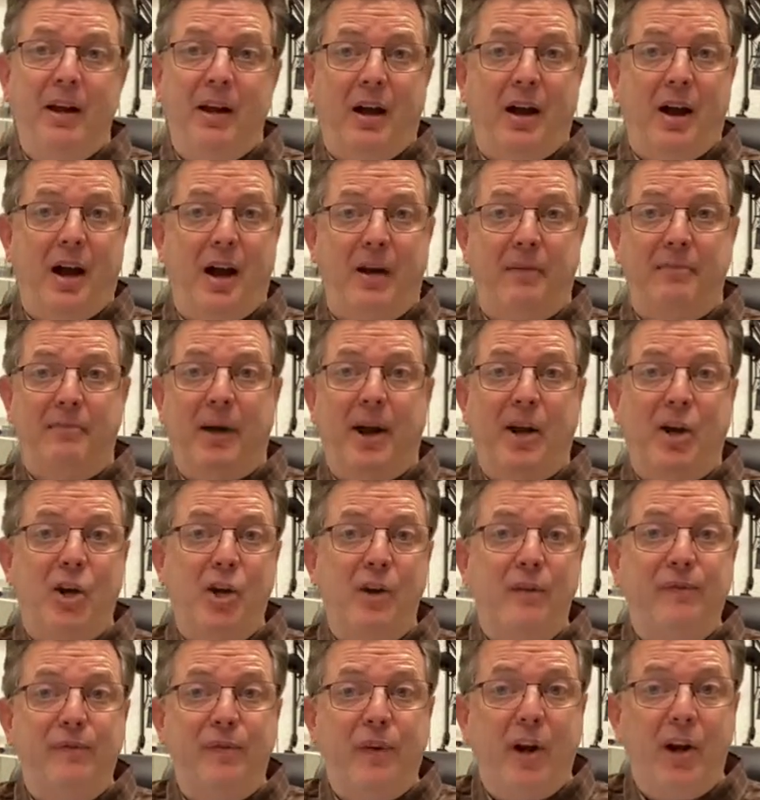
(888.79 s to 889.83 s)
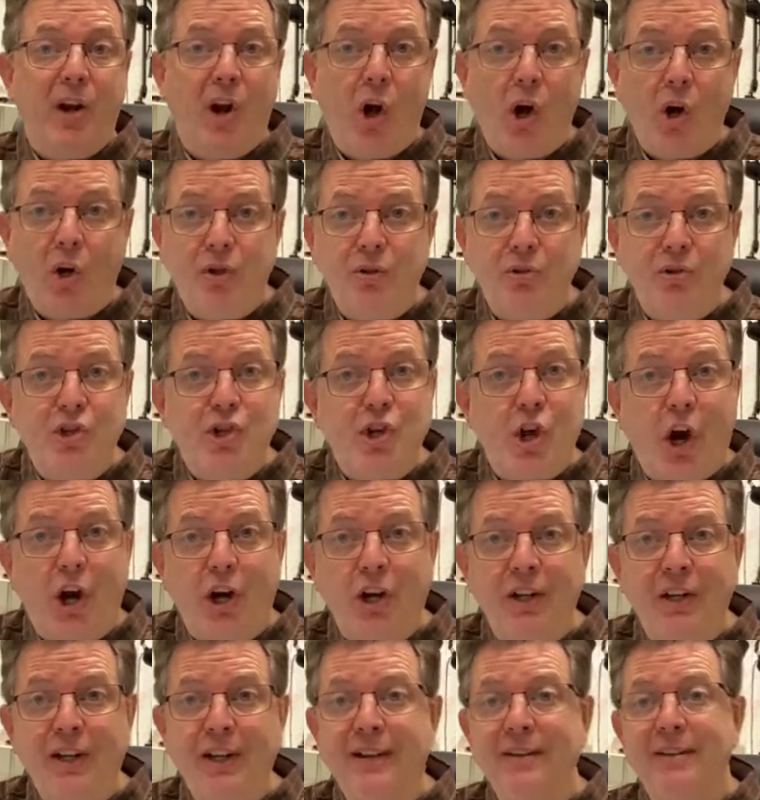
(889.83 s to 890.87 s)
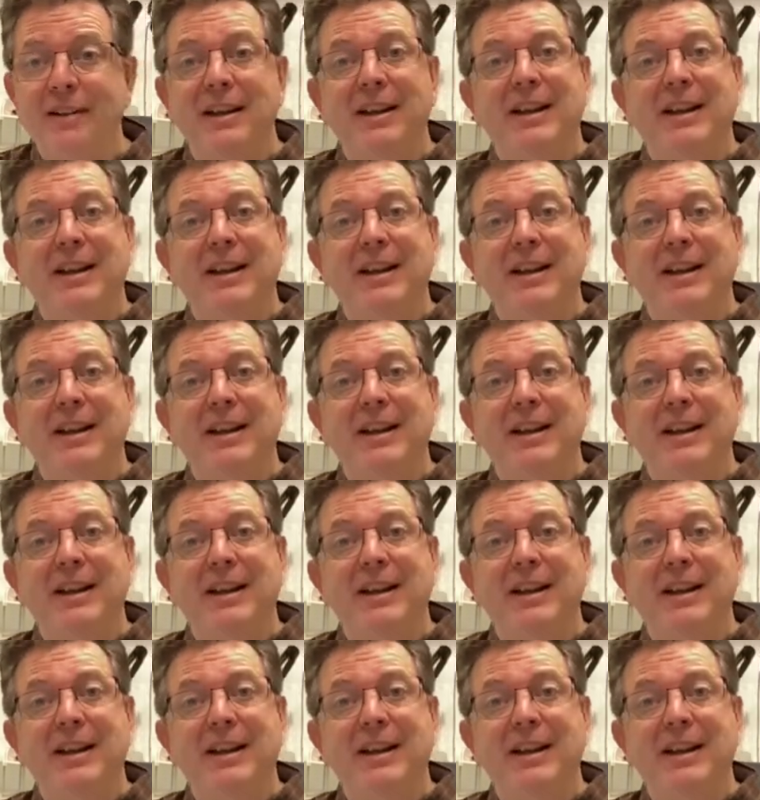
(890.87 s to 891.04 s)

My good friend Uncle Charlie,